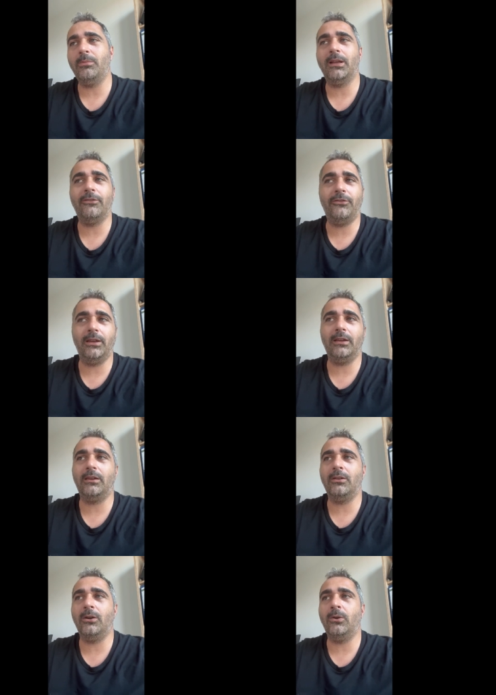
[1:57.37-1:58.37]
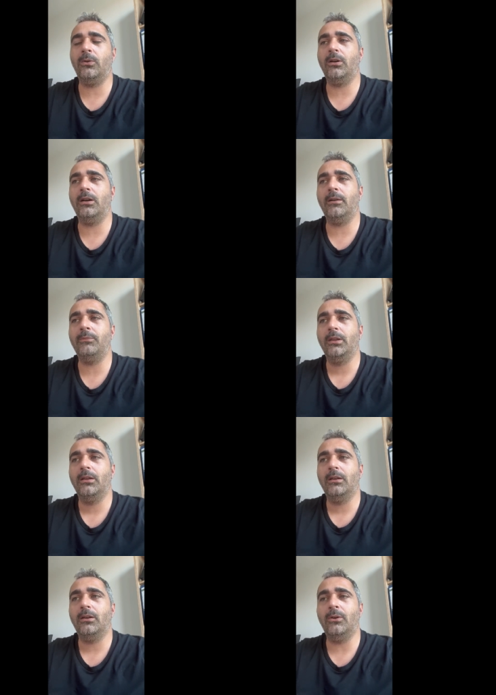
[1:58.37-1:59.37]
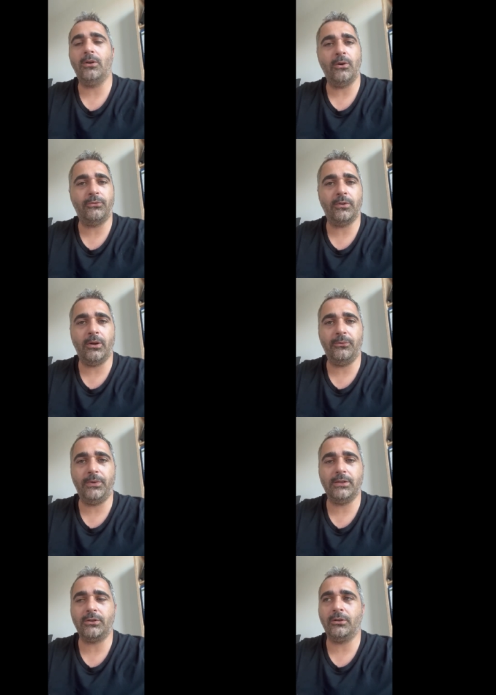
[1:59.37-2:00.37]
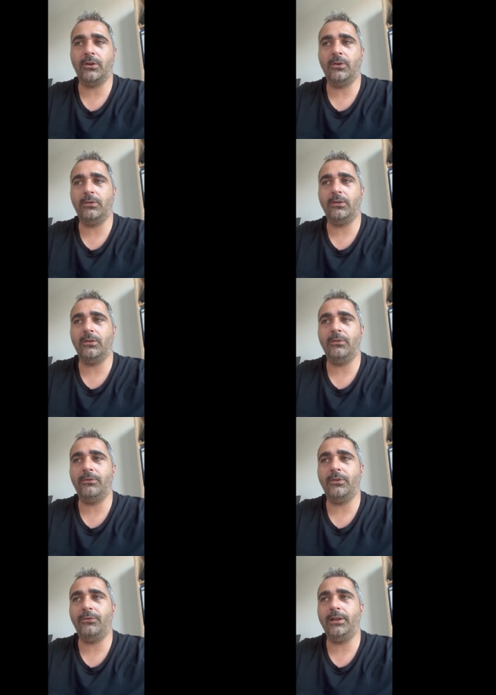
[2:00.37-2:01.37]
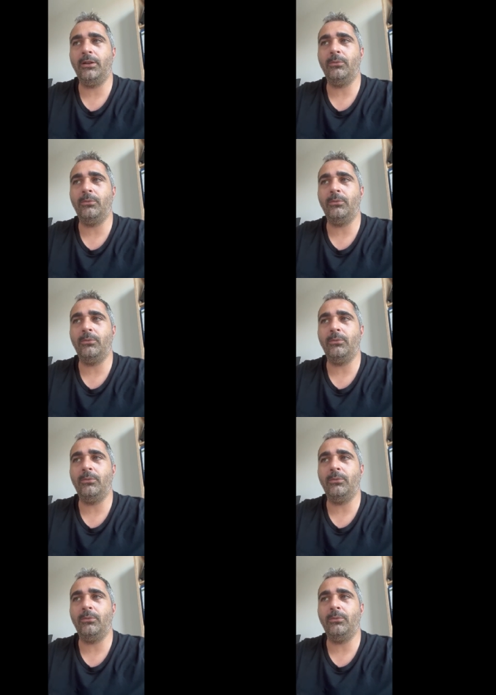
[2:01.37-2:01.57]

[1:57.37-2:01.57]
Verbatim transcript: But I think you know um, overall things are going uh, really